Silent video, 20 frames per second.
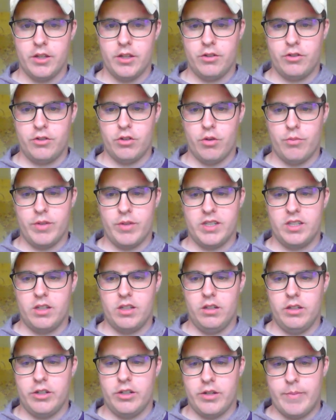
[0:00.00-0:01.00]
there's so much
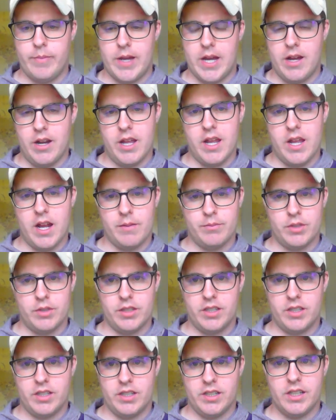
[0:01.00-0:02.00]
to learn about it. I'm
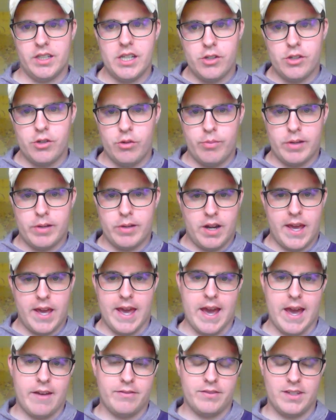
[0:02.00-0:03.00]
just going to teach you about
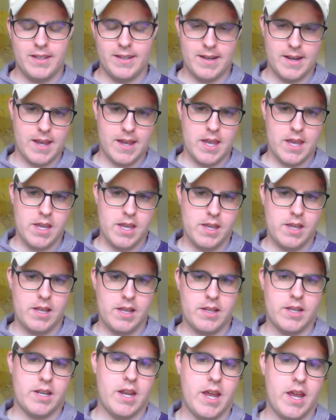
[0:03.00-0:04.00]
half today
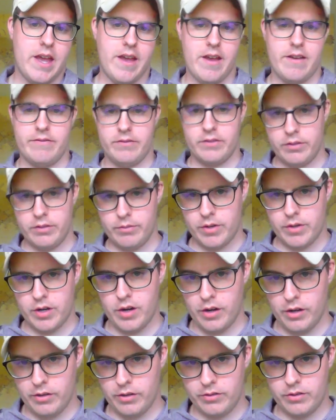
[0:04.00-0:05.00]
and then half
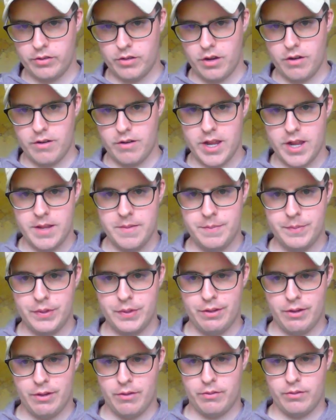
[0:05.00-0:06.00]
tomorrow. All right,
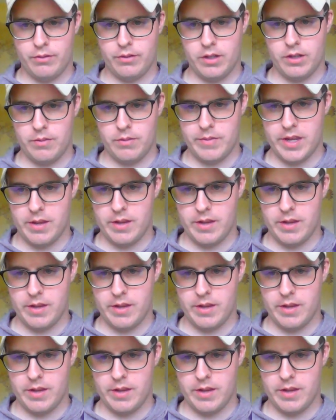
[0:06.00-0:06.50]
so let